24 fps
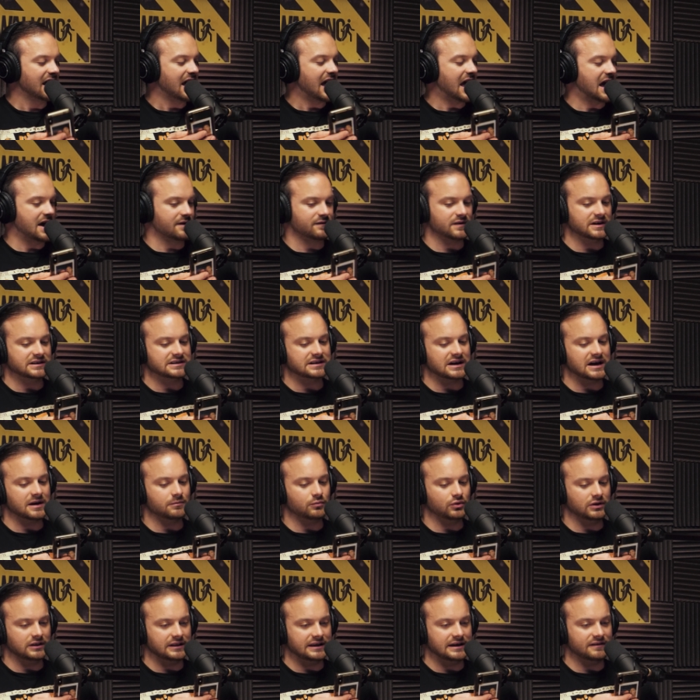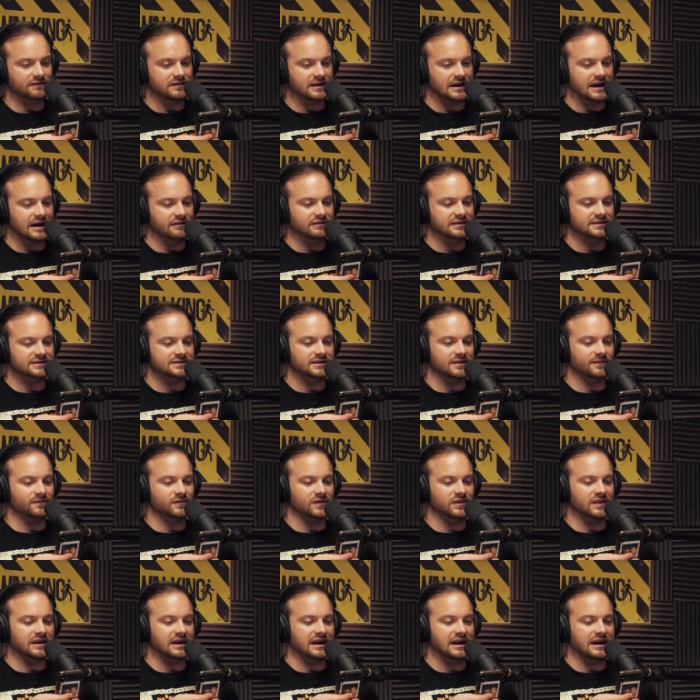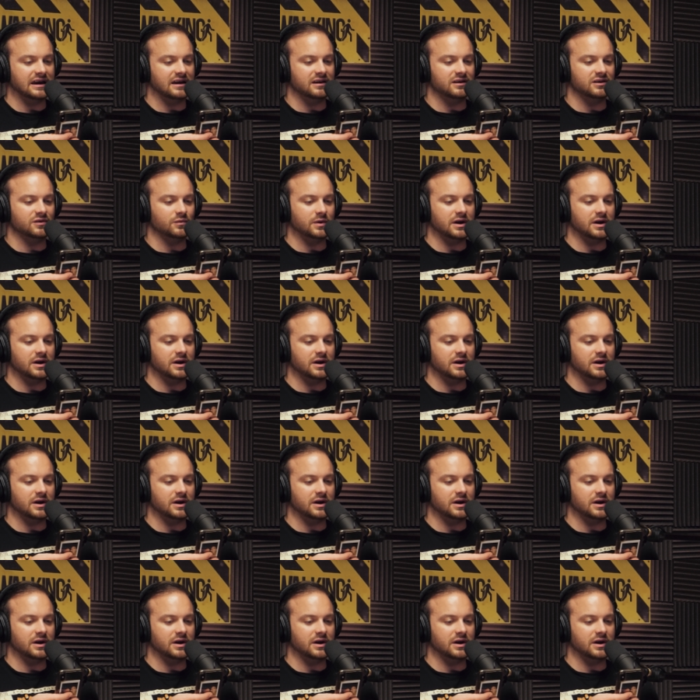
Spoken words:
every time we leave the heavy stuff for the end,